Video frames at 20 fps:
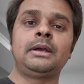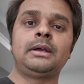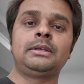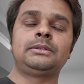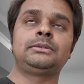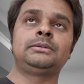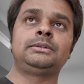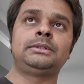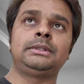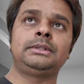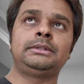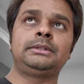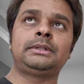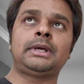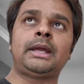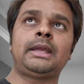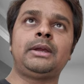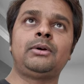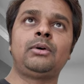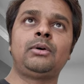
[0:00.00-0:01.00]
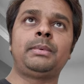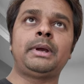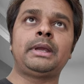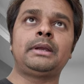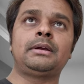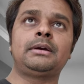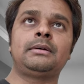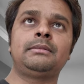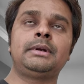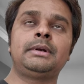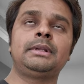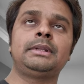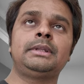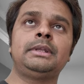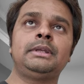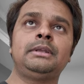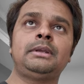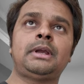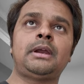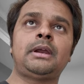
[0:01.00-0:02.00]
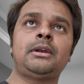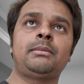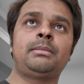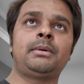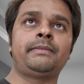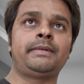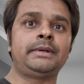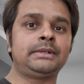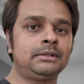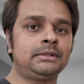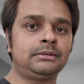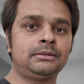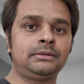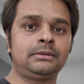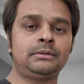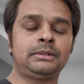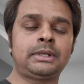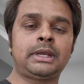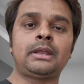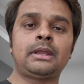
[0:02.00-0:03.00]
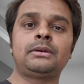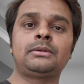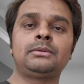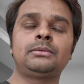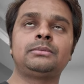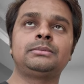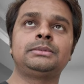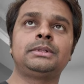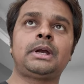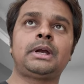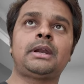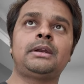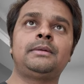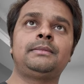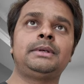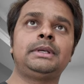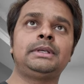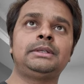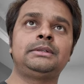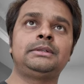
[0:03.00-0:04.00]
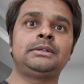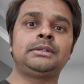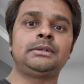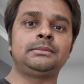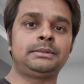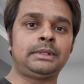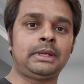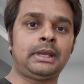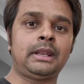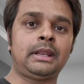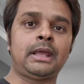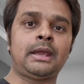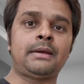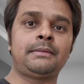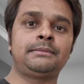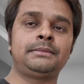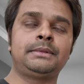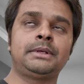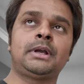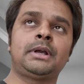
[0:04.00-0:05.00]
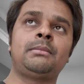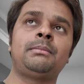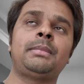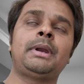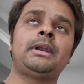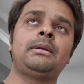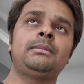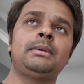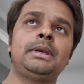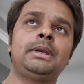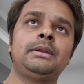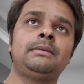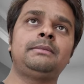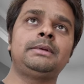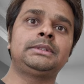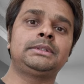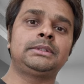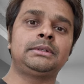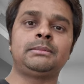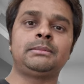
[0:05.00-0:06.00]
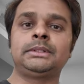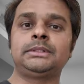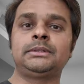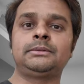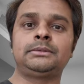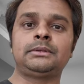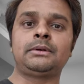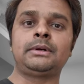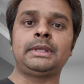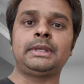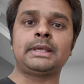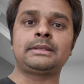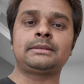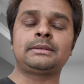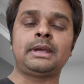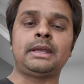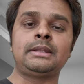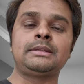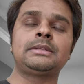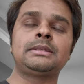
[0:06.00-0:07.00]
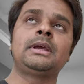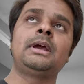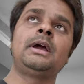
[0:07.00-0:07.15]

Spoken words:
So I hope I covered the kind of professions they can do, the kind of relationships they can have, the compatibility with some other zodiac signs.